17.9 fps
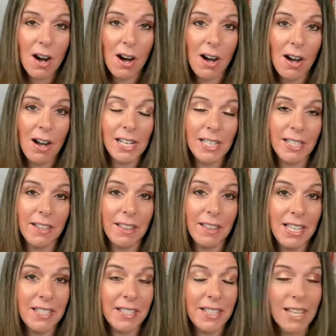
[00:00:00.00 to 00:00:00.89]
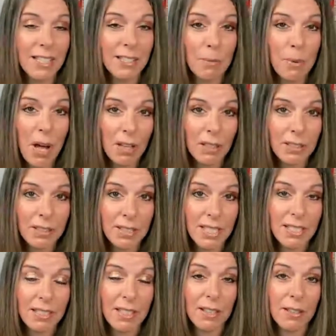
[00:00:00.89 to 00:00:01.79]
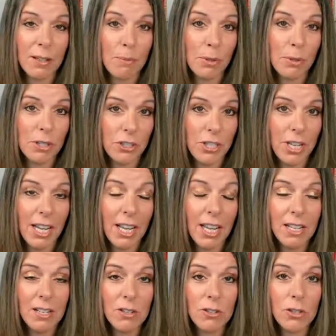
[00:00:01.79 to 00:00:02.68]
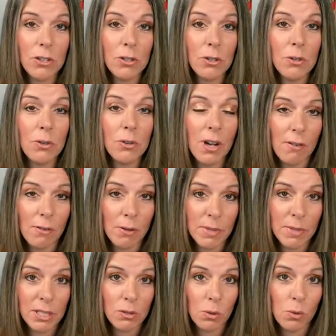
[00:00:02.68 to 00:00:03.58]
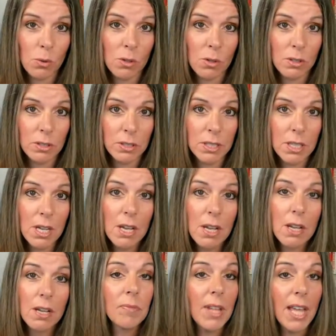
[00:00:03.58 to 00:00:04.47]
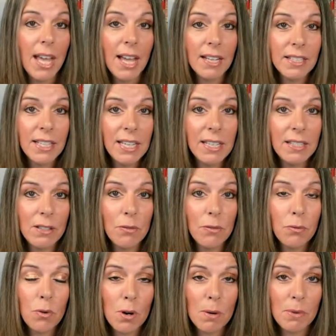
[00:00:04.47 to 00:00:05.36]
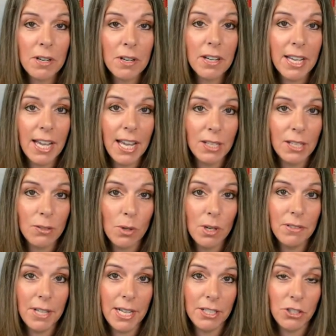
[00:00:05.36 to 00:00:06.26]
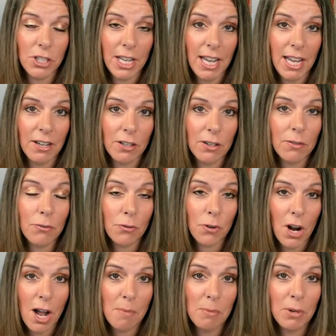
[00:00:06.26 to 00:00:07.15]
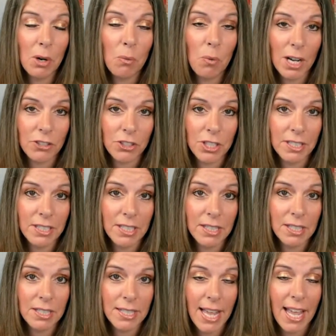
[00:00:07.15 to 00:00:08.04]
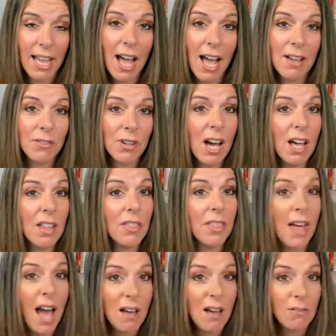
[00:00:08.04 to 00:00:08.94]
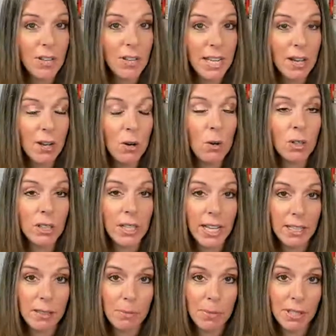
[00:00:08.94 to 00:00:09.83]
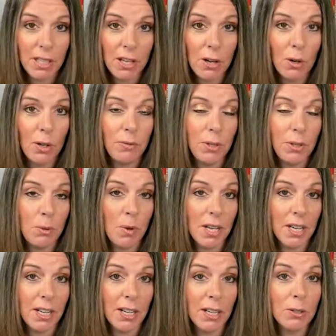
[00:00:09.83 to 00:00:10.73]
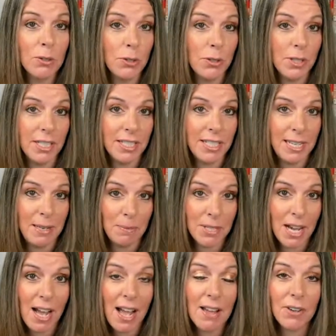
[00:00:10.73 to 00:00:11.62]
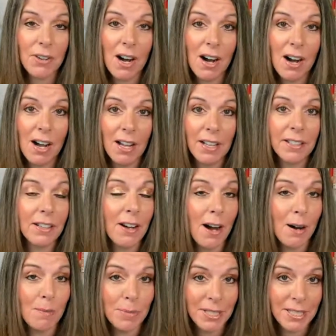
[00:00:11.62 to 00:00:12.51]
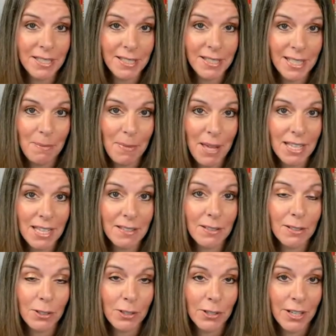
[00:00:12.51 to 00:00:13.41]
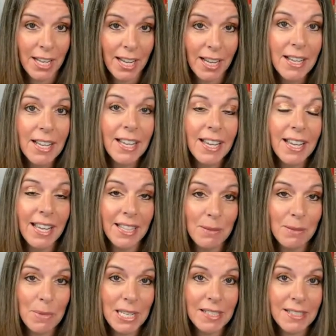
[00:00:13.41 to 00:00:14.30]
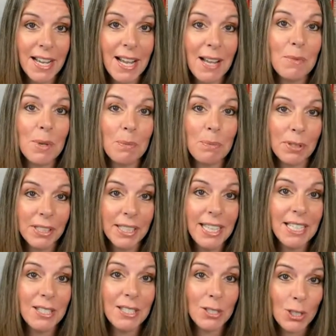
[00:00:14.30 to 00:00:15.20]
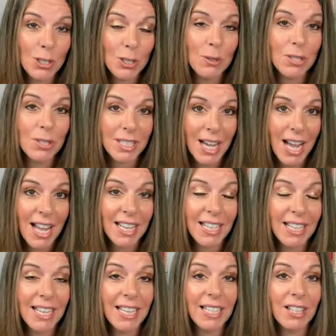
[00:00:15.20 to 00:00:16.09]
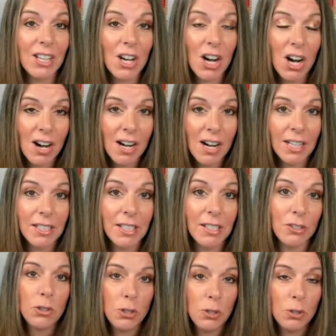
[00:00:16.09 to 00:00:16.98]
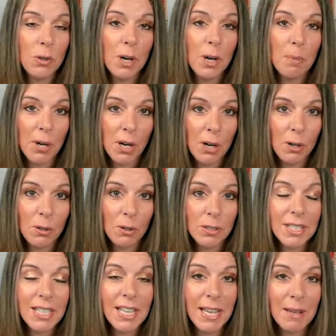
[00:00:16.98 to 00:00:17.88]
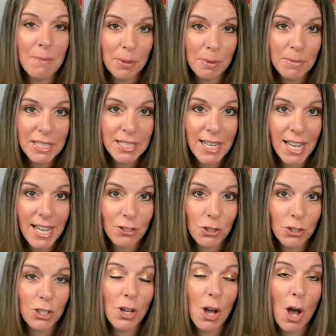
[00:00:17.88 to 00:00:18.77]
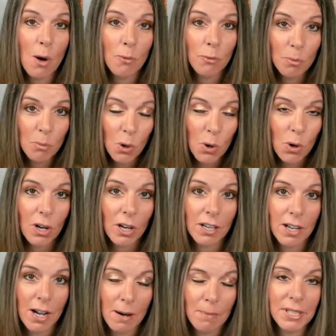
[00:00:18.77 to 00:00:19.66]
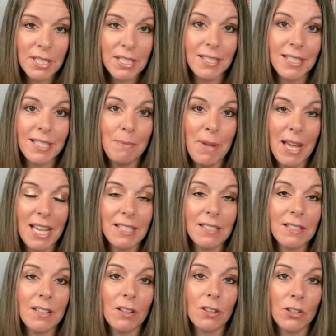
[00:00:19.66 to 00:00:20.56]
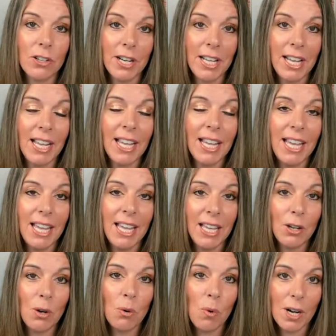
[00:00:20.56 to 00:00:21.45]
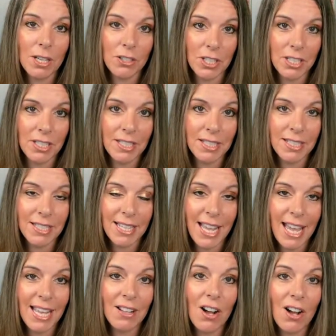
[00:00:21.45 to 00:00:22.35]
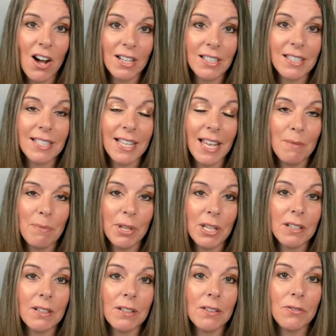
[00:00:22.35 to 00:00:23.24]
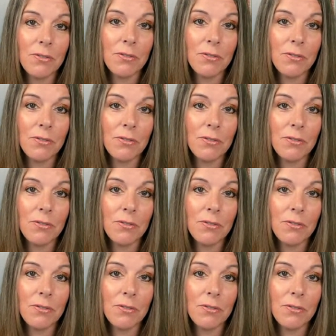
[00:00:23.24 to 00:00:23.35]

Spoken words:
on these kinds of policies that they're pushing into government schools. And he is a former K-12 educator from Washington State. I've got that video linked below if you want to go do a deep dive on competency-based learning. In the meantime, please do sign in con to oppose the implementation of more competency-based learning in Washington State on Senate Bill